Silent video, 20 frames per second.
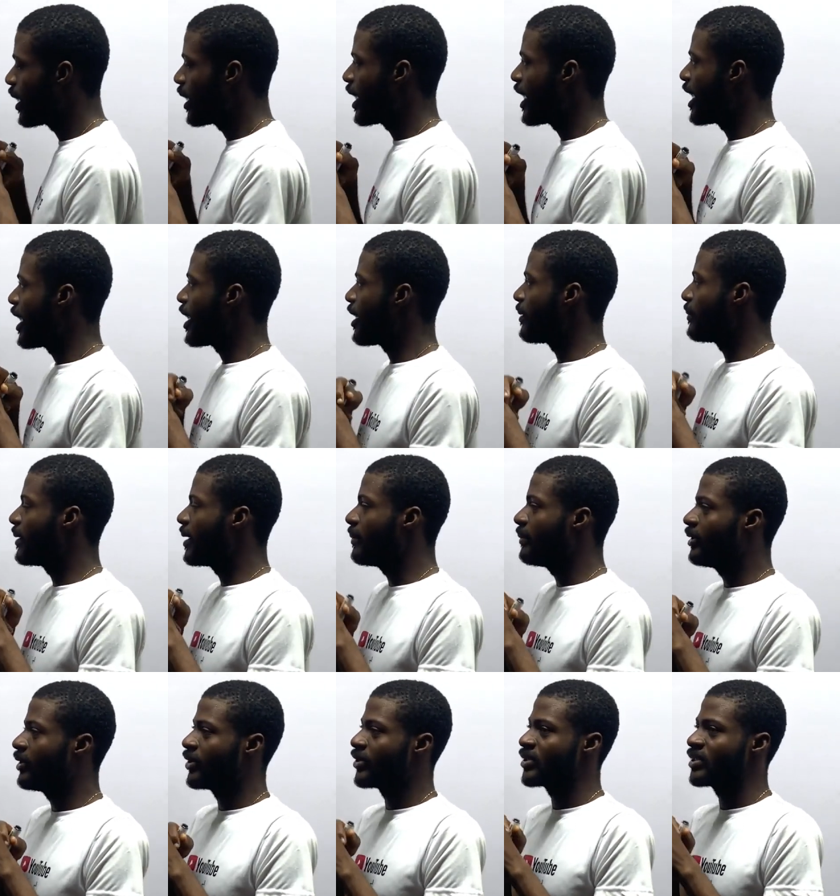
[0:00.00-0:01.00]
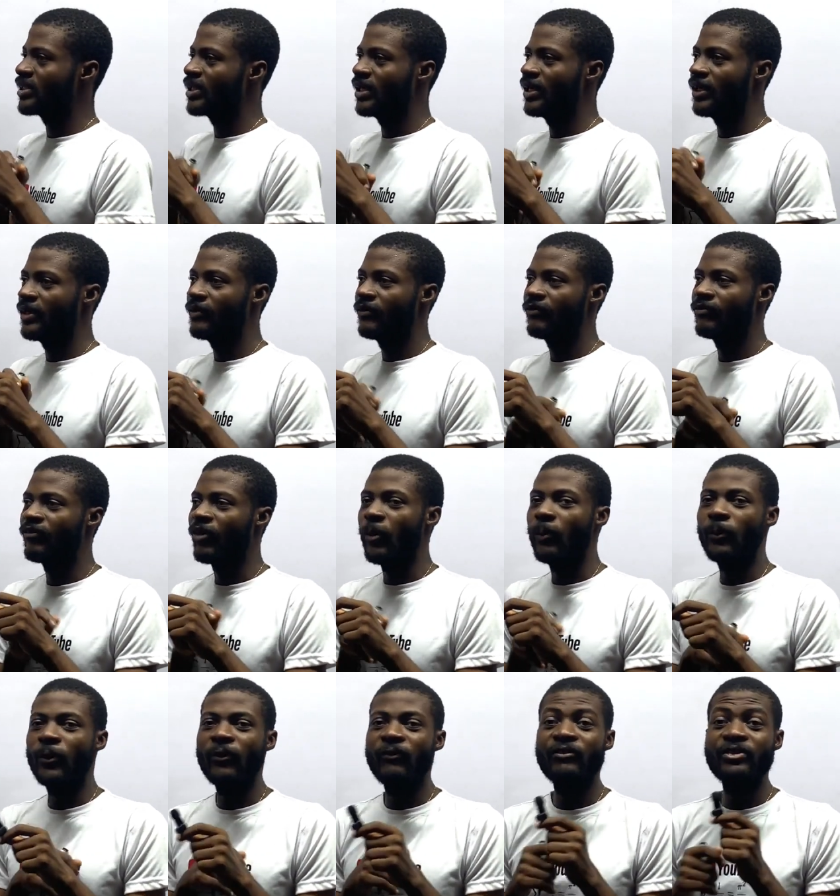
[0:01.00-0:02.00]
um, let me not say,
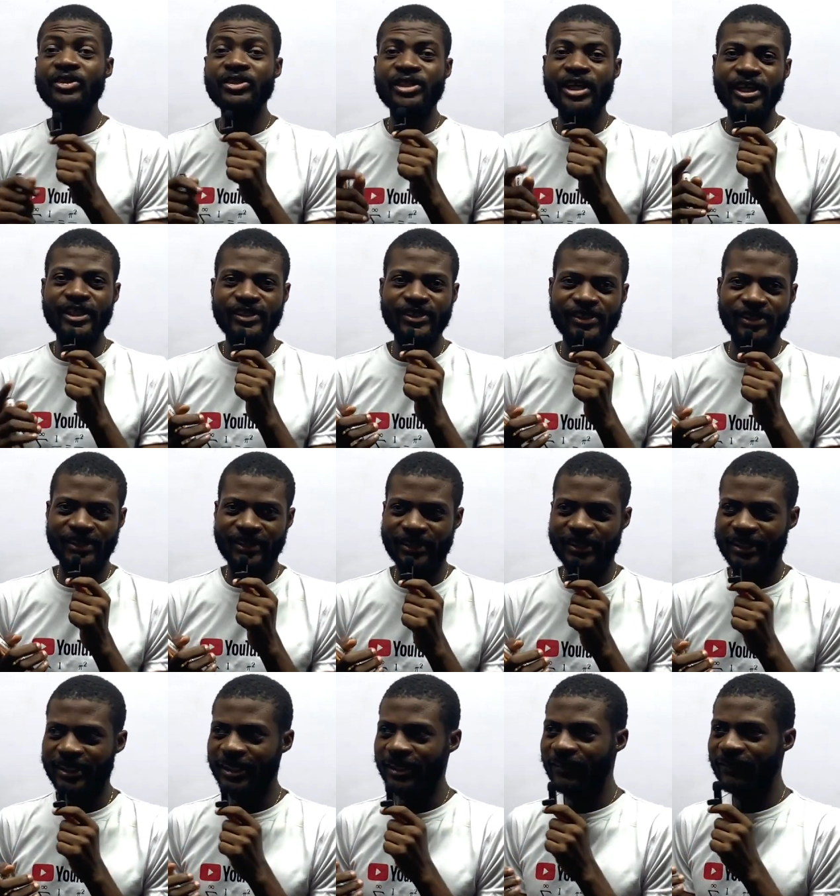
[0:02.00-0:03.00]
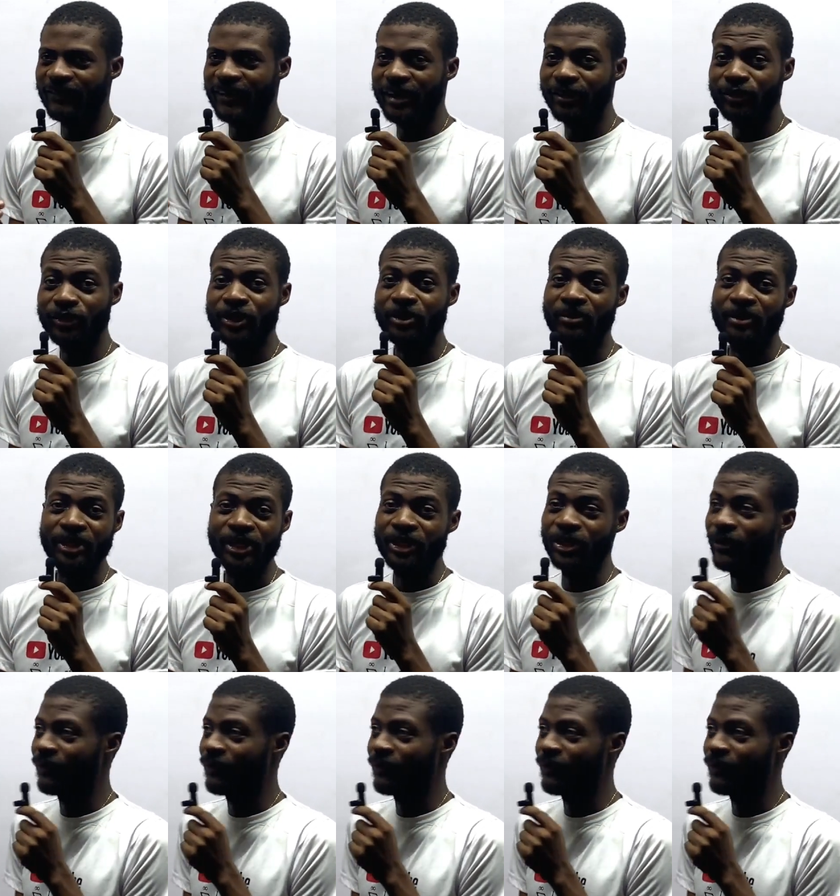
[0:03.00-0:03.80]
for proficiency, if I know the meaning